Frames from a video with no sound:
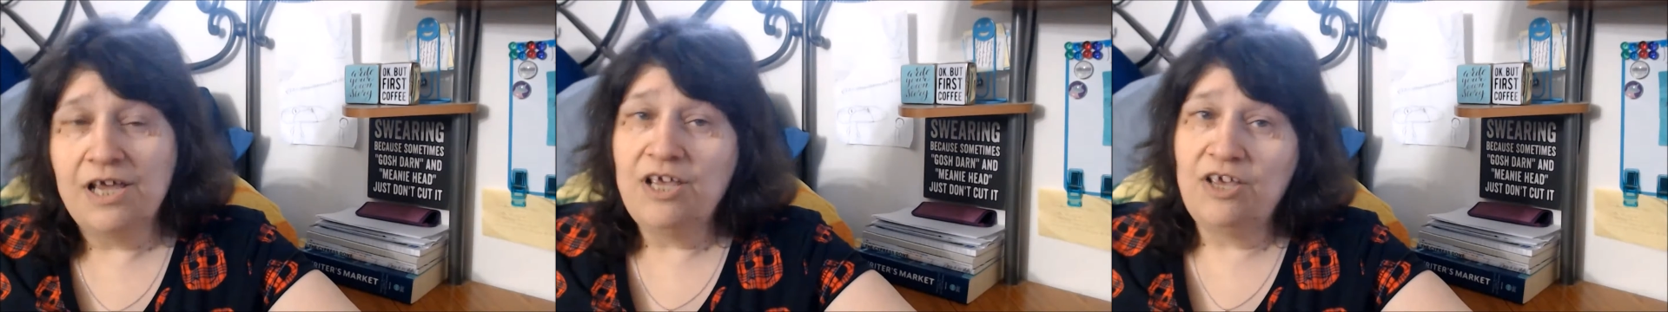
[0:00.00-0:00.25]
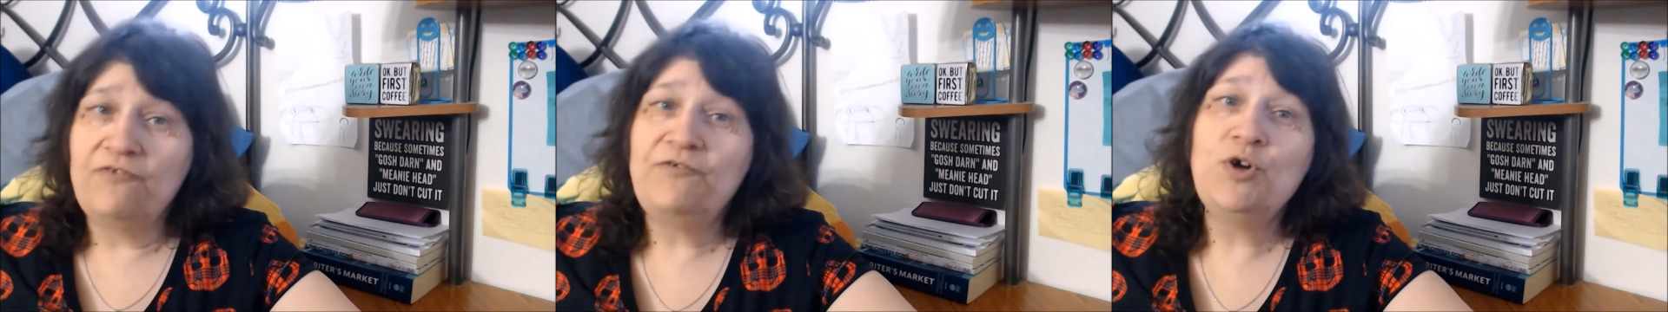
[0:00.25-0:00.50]

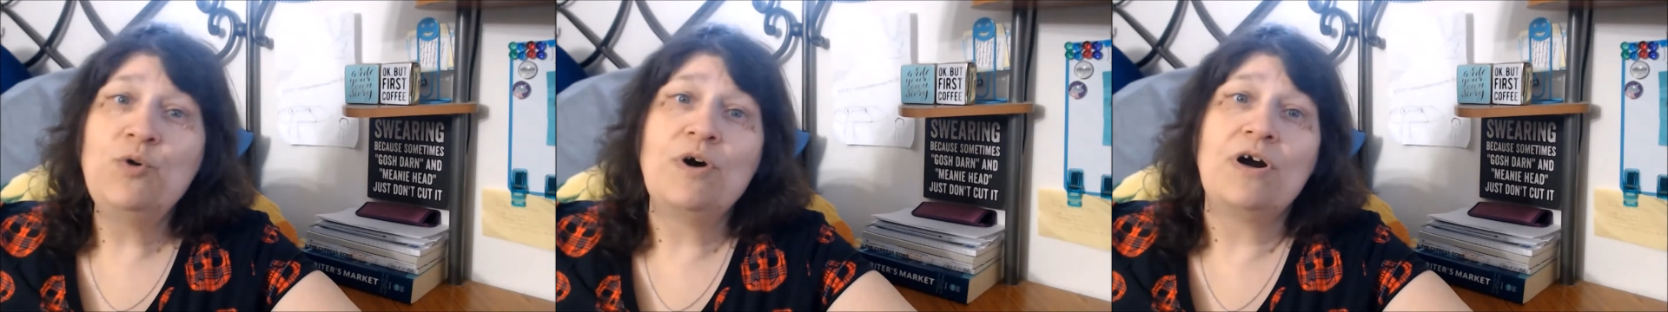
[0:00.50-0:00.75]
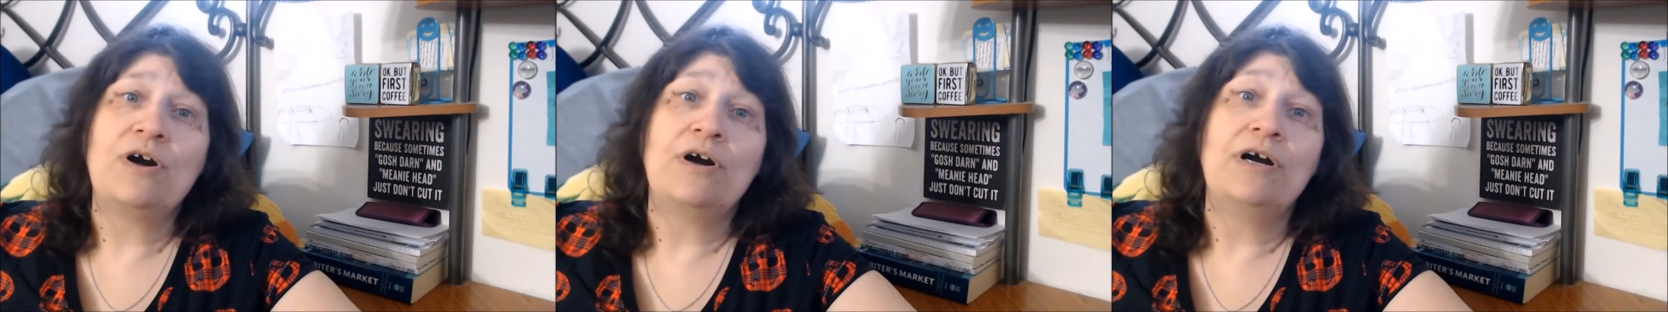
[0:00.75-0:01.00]
If you
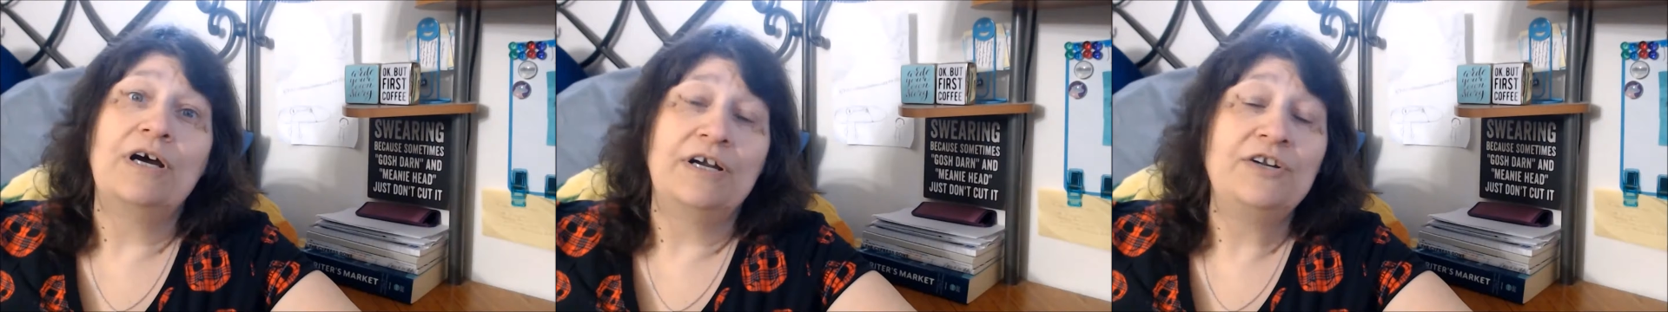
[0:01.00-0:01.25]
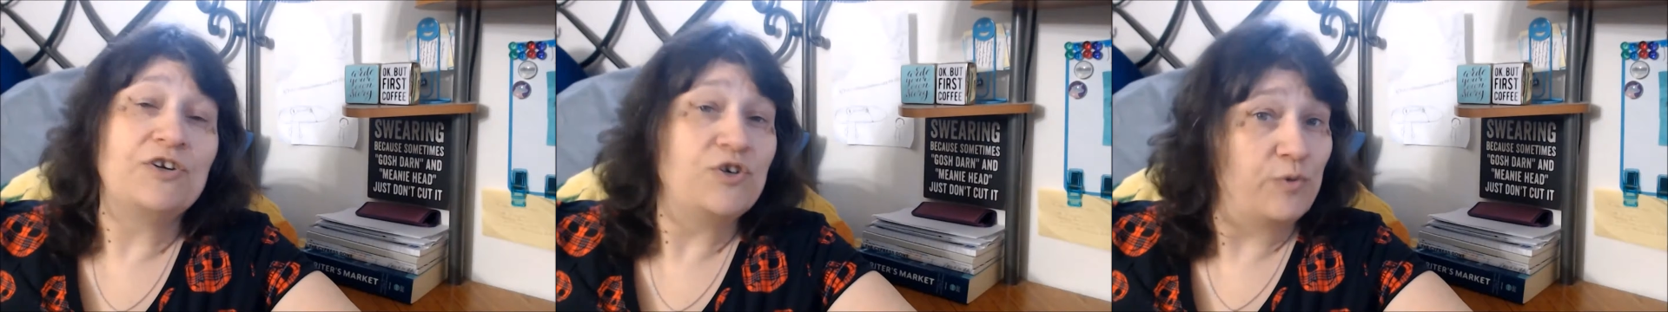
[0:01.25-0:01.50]
are
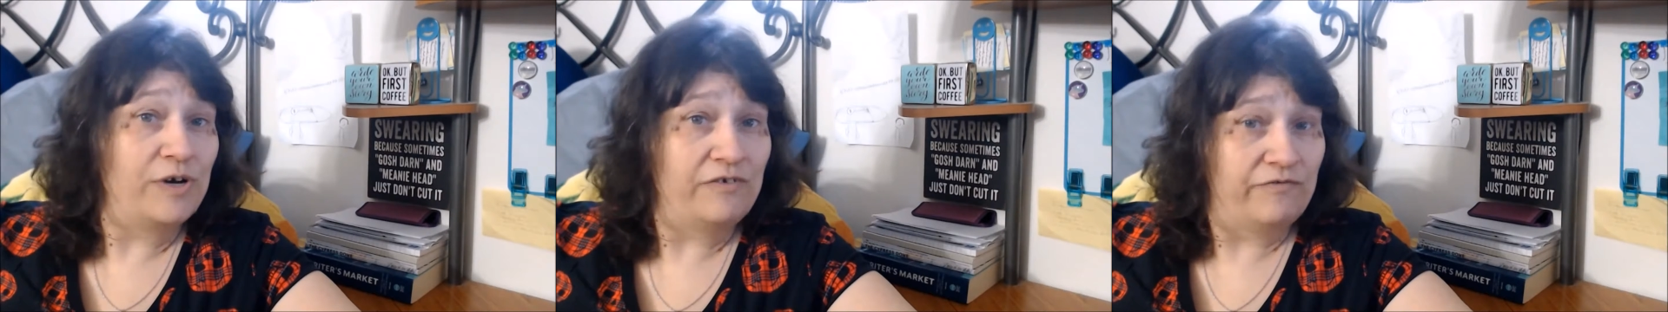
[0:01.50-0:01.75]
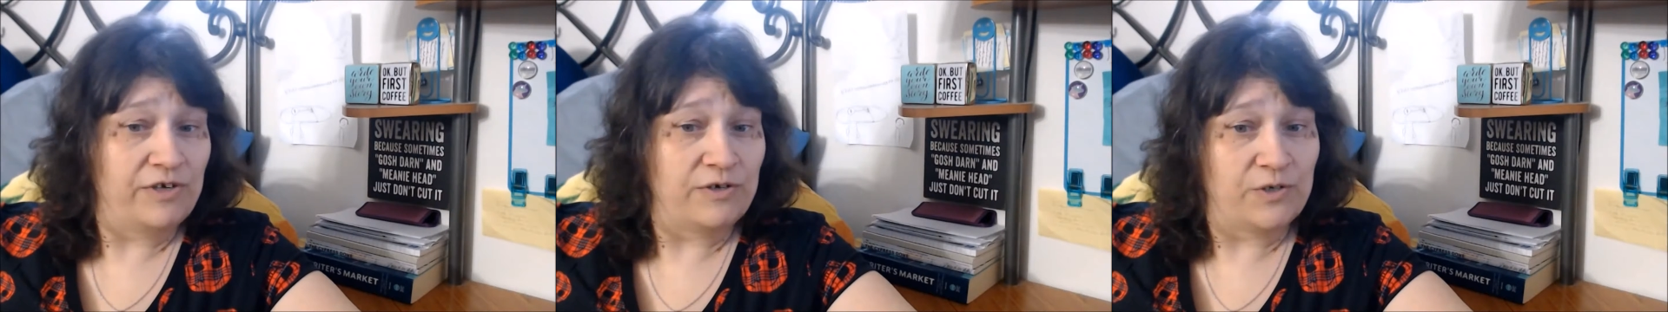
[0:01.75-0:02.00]
under
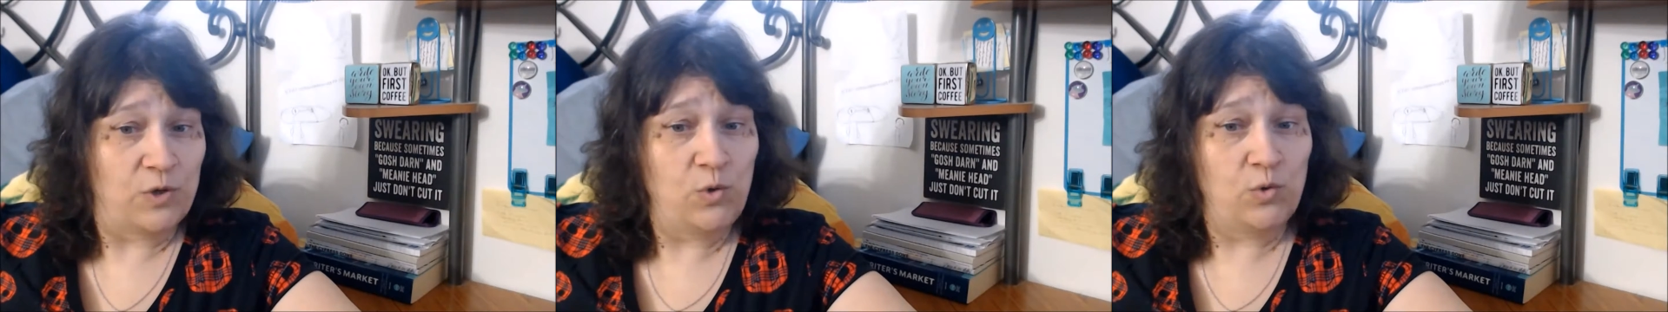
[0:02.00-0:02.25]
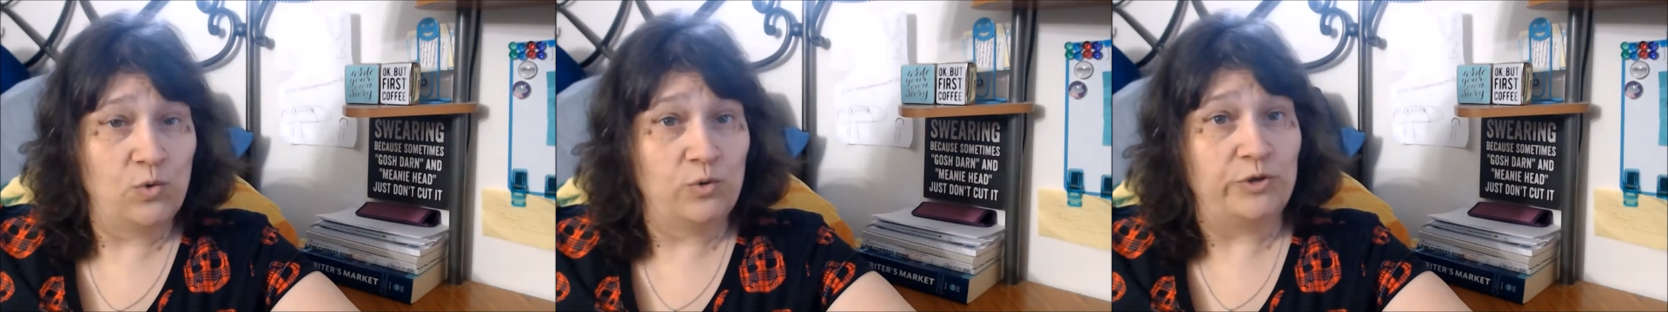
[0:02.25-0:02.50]
12 years
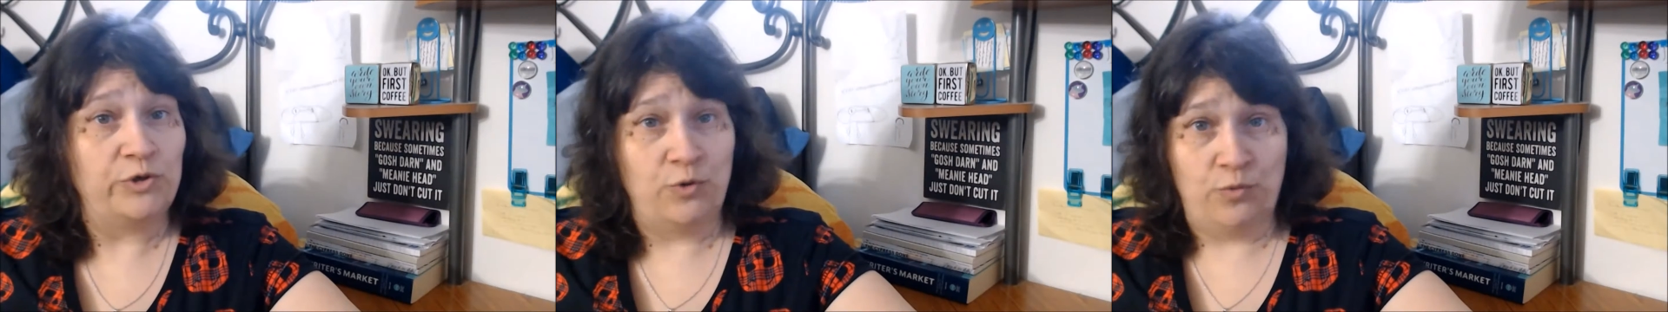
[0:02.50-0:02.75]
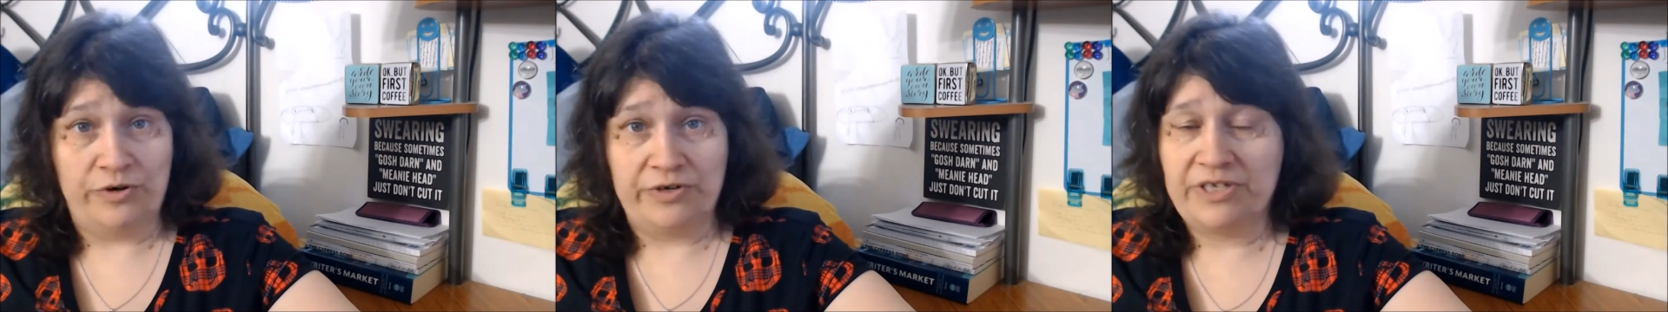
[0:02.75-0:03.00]
old, you're
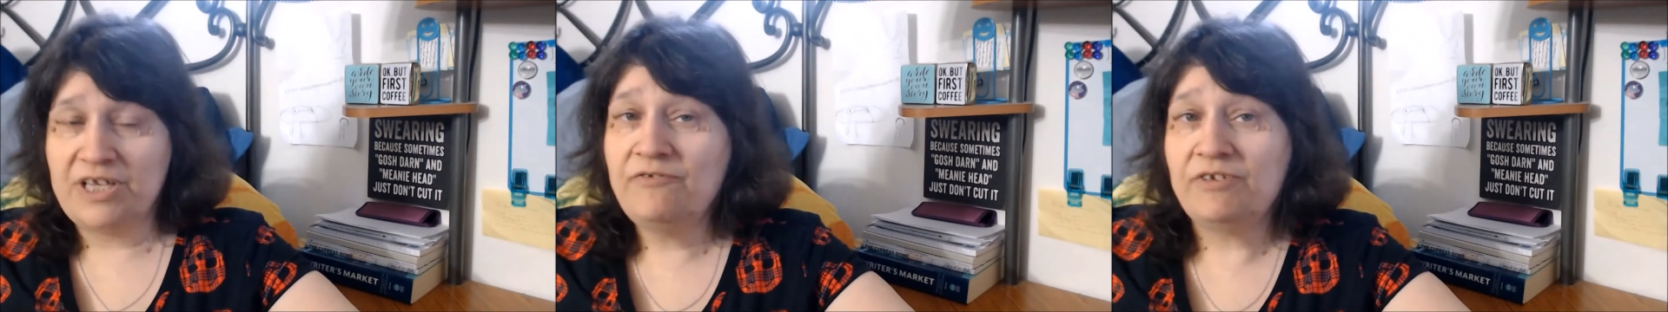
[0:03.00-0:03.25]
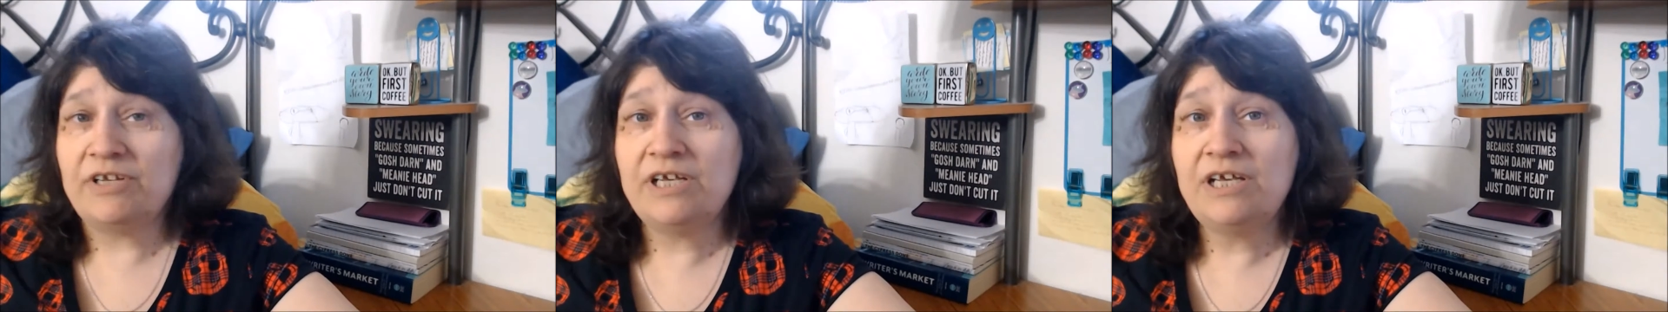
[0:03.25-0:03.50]
worth
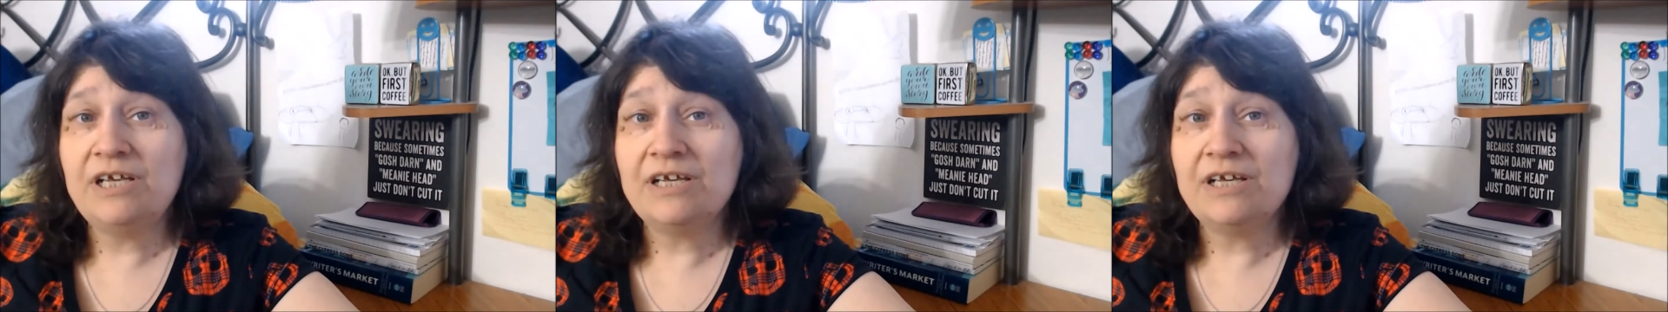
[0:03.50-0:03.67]
70.